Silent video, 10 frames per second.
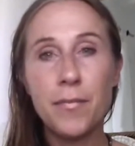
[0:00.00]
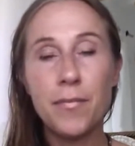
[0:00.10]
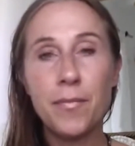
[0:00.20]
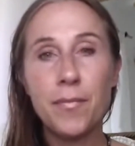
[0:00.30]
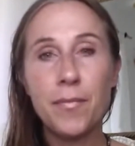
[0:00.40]

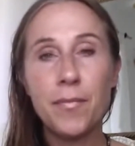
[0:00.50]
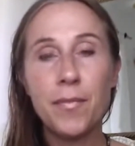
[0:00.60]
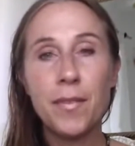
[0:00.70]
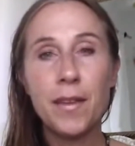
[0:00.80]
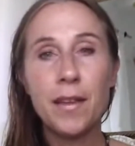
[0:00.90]

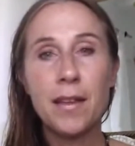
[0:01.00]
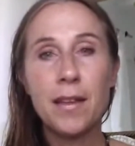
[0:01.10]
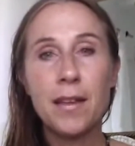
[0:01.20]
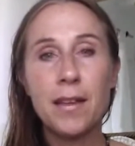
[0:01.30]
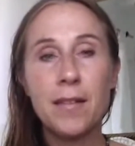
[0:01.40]

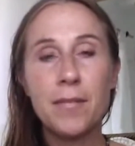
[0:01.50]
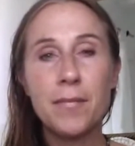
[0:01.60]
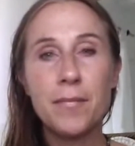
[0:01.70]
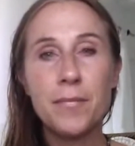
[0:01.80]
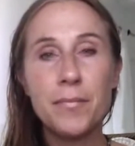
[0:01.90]

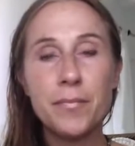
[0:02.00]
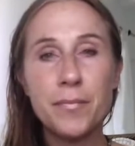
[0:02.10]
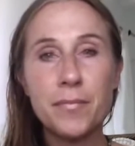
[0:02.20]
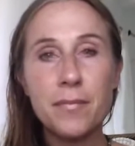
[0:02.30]
Nothing is said.